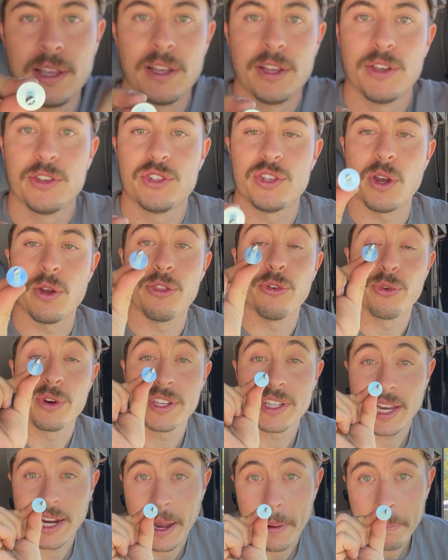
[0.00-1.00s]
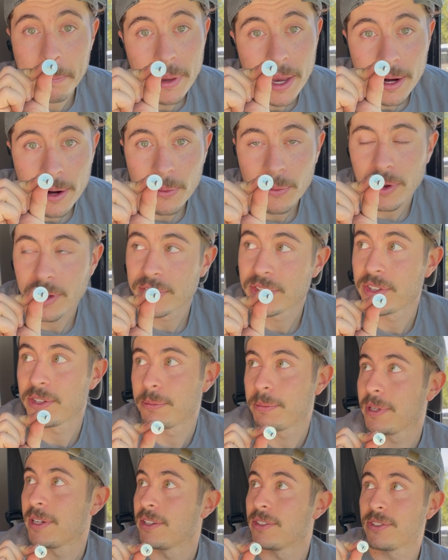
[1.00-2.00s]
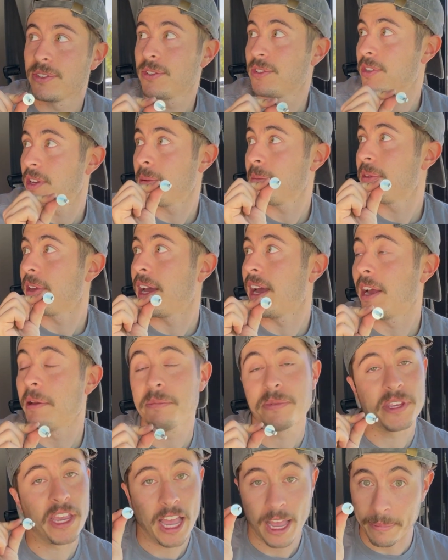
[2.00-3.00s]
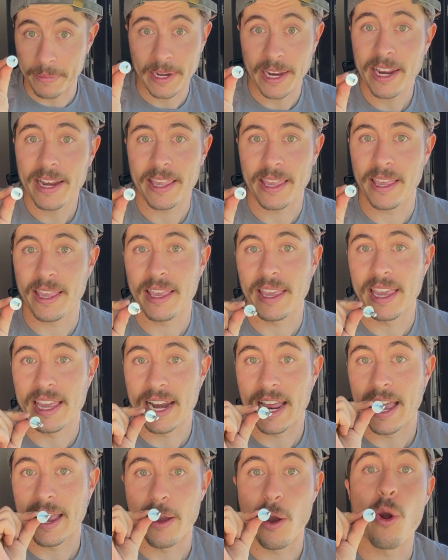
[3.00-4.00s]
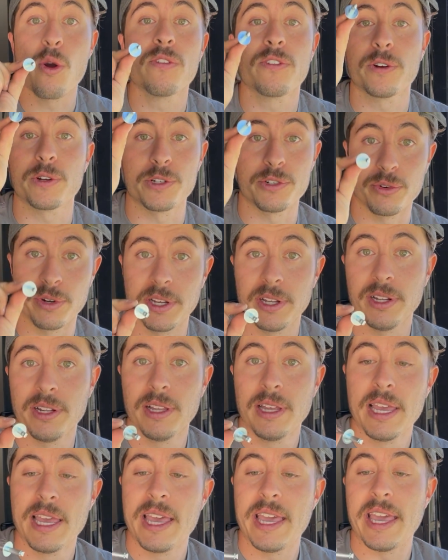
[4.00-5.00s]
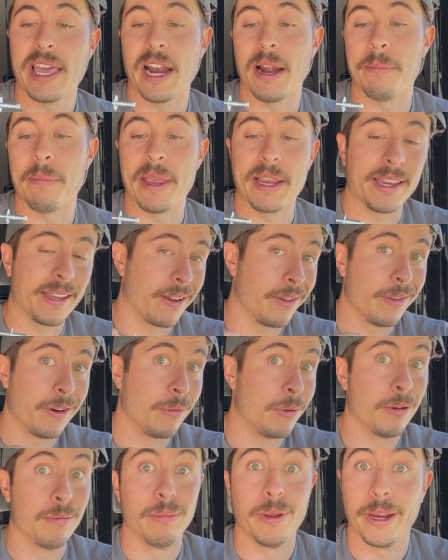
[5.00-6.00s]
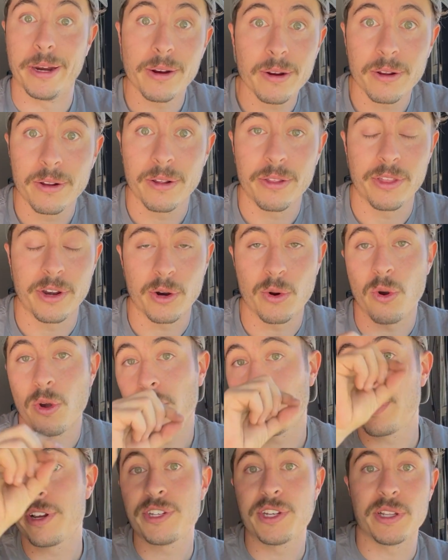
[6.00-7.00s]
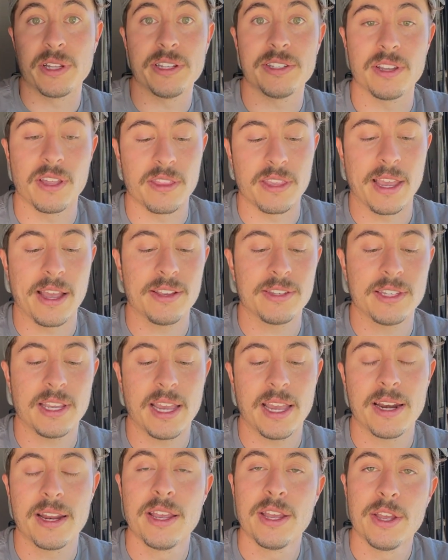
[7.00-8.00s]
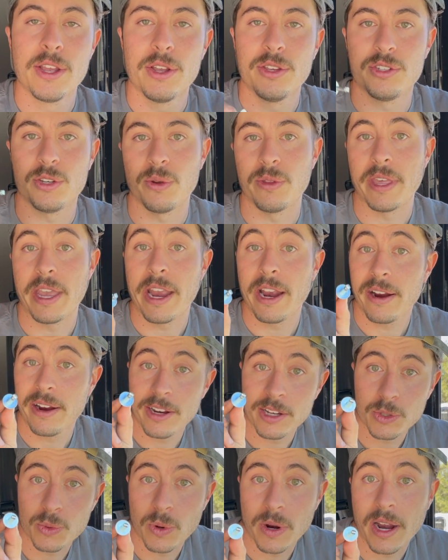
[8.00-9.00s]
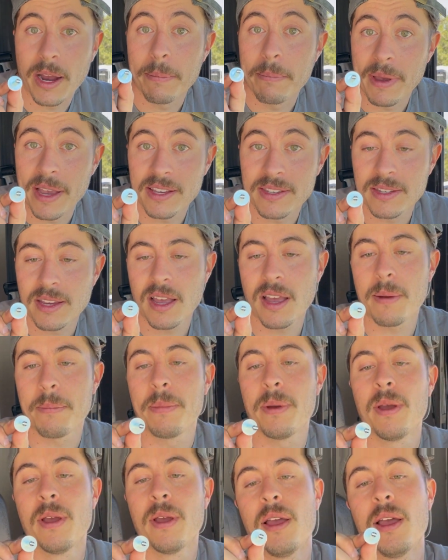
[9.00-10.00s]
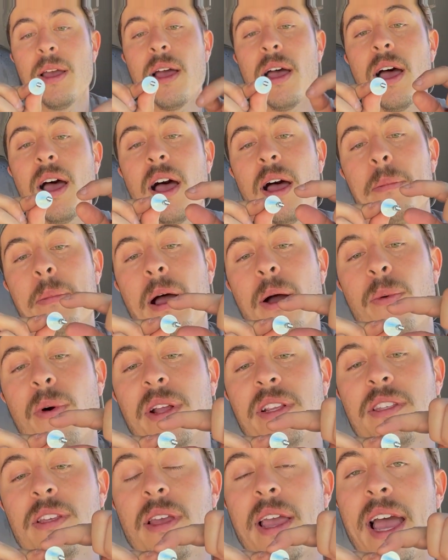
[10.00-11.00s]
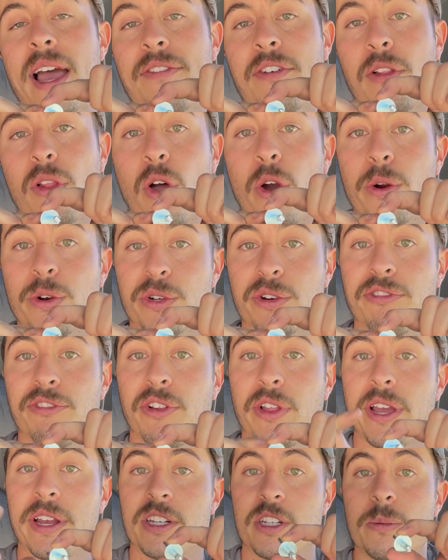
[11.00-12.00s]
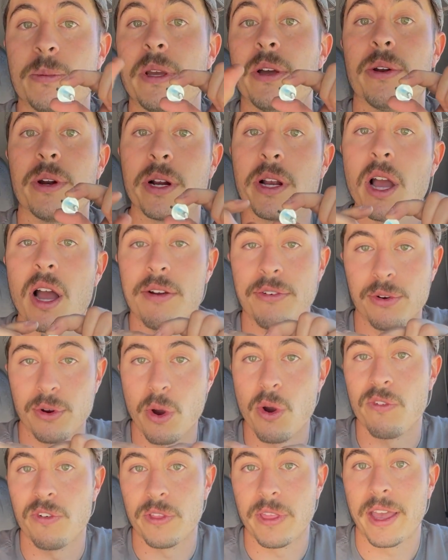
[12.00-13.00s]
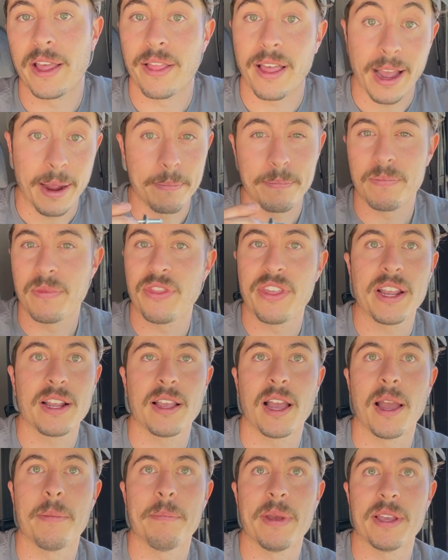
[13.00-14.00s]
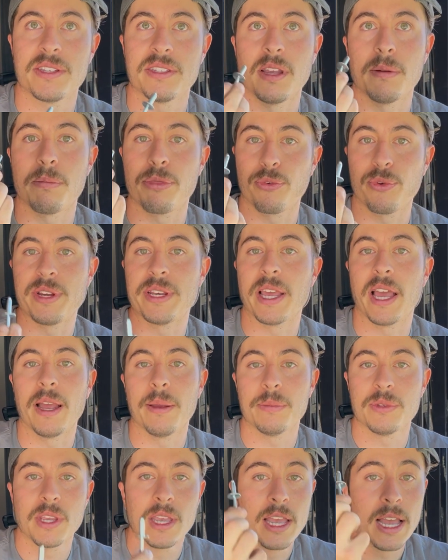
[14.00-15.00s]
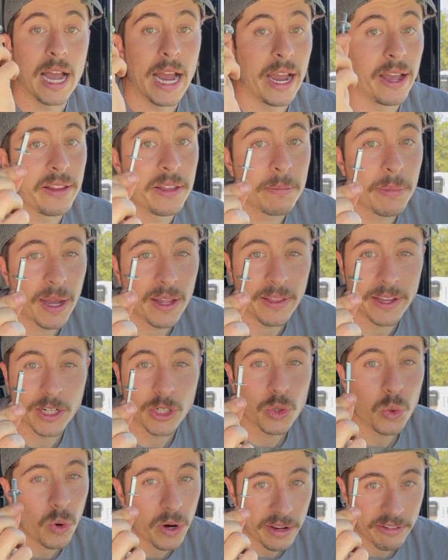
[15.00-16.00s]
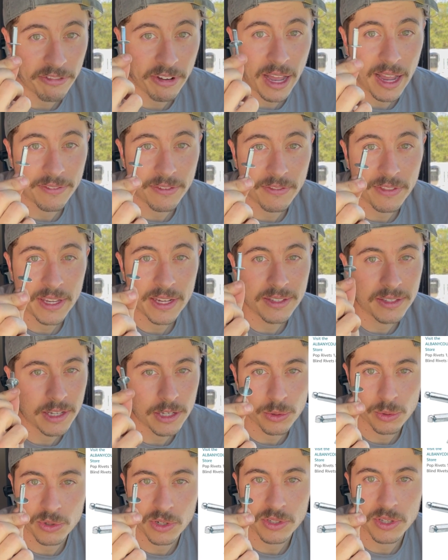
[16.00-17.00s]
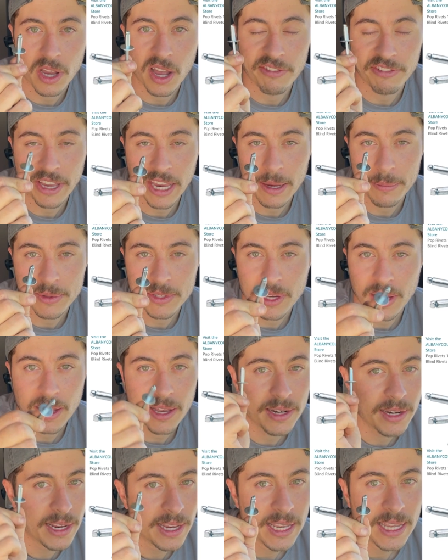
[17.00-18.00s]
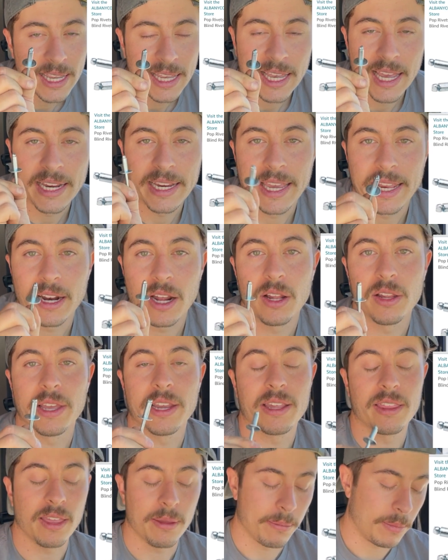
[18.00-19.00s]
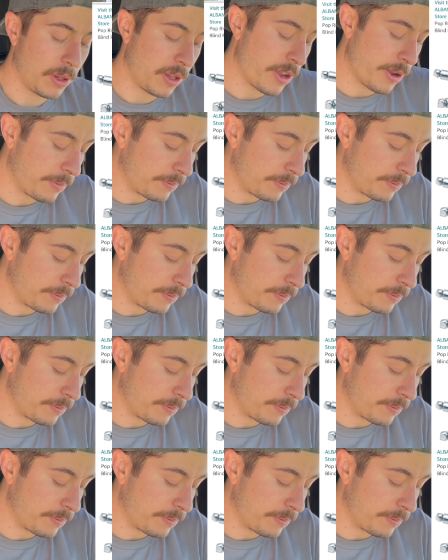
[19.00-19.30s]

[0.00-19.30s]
So the reason I got bigger ones is because sometimes I'm an idiot and I over drill and I make it a little bit bigger than a 1/4-inch, at least on the outside. So in the areas where I mess up, I want to have a larger flange to be able to cover over that. I think I messed up 3 times. I only bought like 25 of these. These were just off Amazon. Again, I'll link them below.